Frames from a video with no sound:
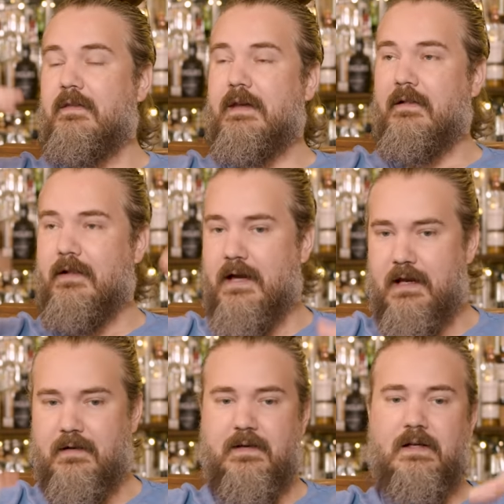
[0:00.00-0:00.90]
they
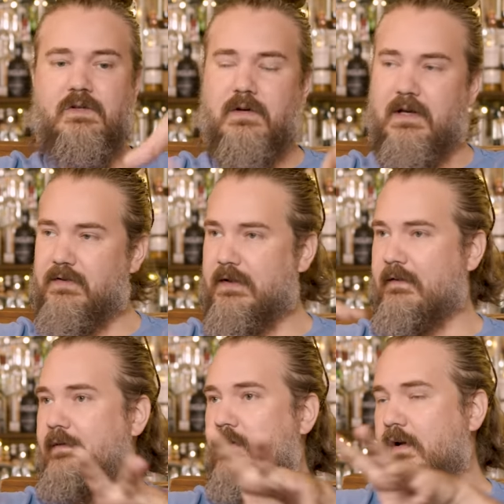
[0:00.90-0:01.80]
like, they trust, they
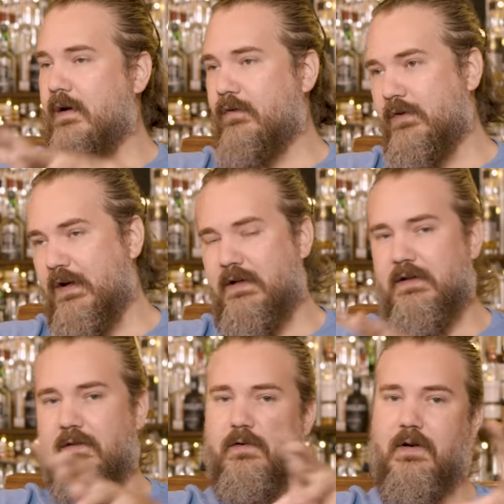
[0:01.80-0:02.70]
have good
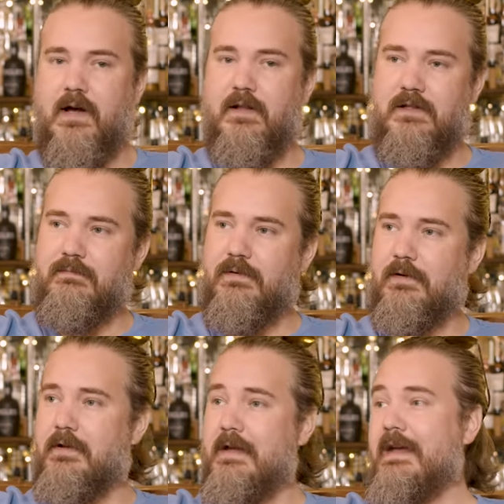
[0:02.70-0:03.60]
conversations, they're knowledgeable.